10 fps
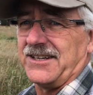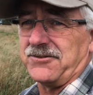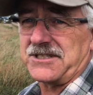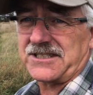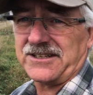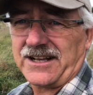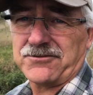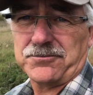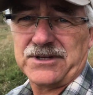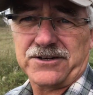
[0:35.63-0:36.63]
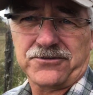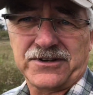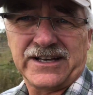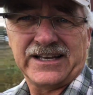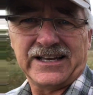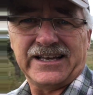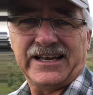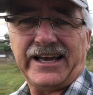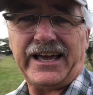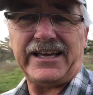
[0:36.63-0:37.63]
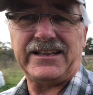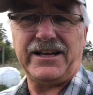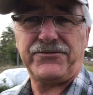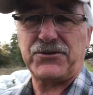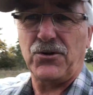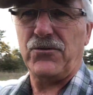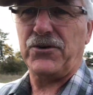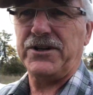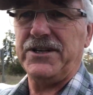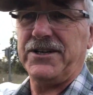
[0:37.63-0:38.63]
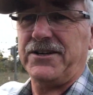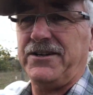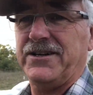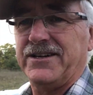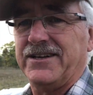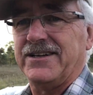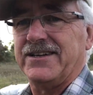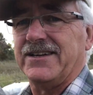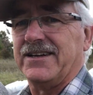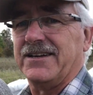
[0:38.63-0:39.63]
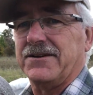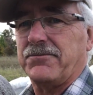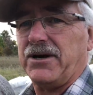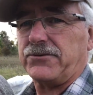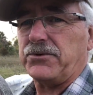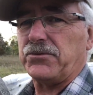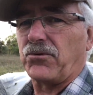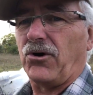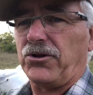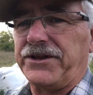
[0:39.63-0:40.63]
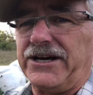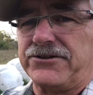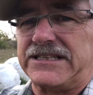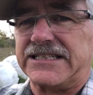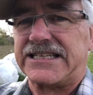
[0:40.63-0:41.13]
We still have a bit of hay left over here, but we rolled out this